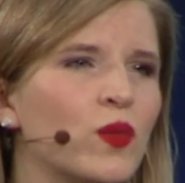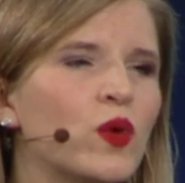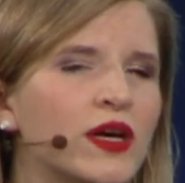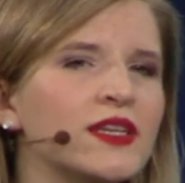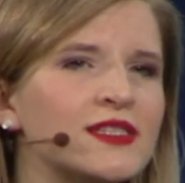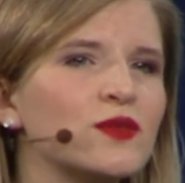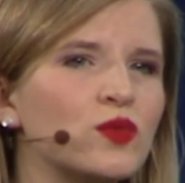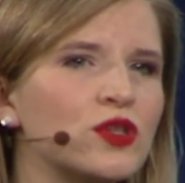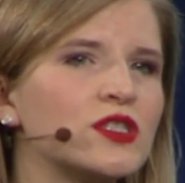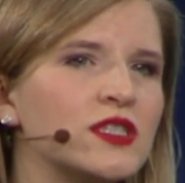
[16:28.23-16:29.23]
what is the
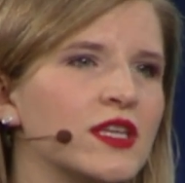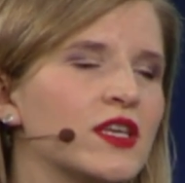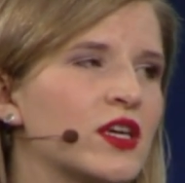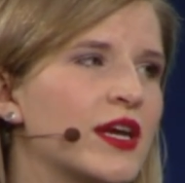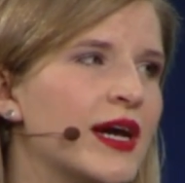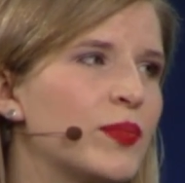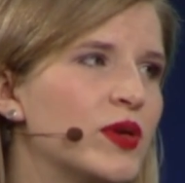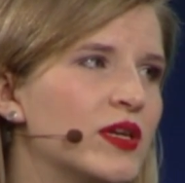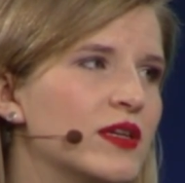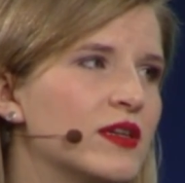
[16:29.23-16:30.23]
worst thing that could
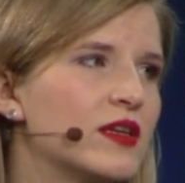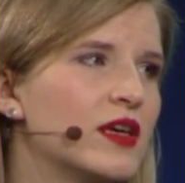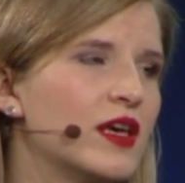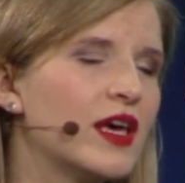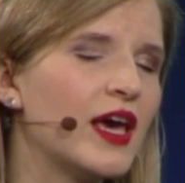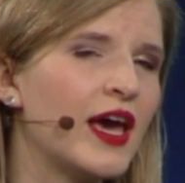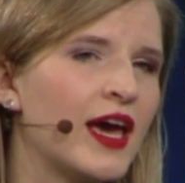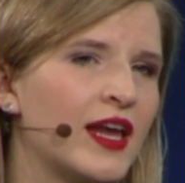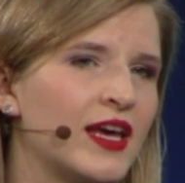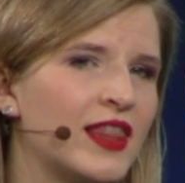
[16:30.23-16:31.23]
happen?
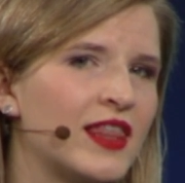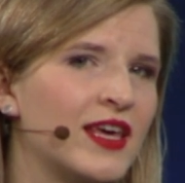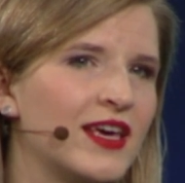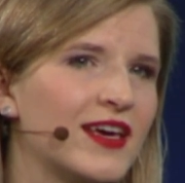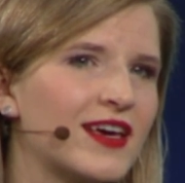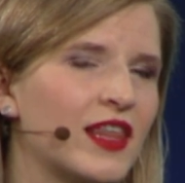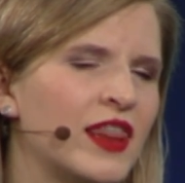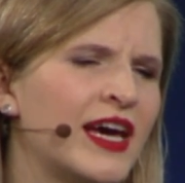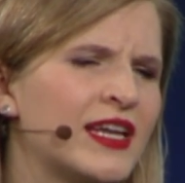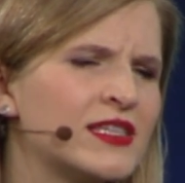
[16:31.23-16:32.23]
And I think
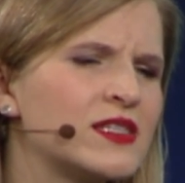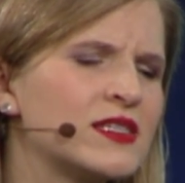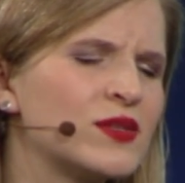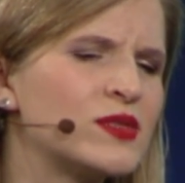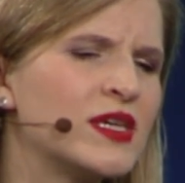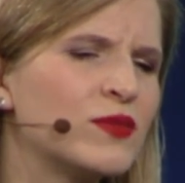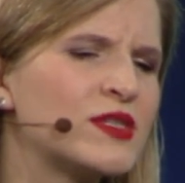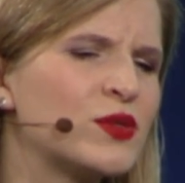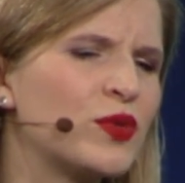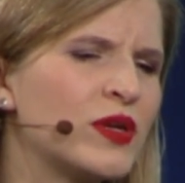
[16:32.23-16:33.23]
that is, as I was saying, what's
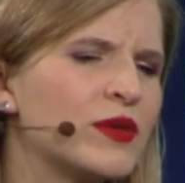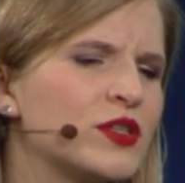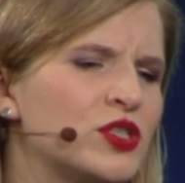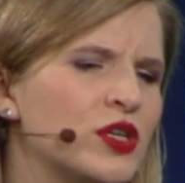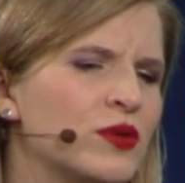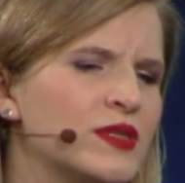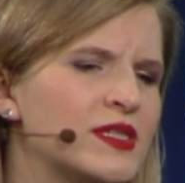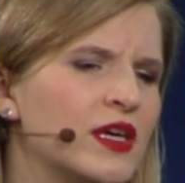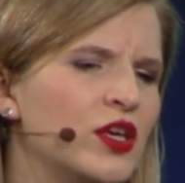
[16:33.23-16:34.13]
so great about the show is that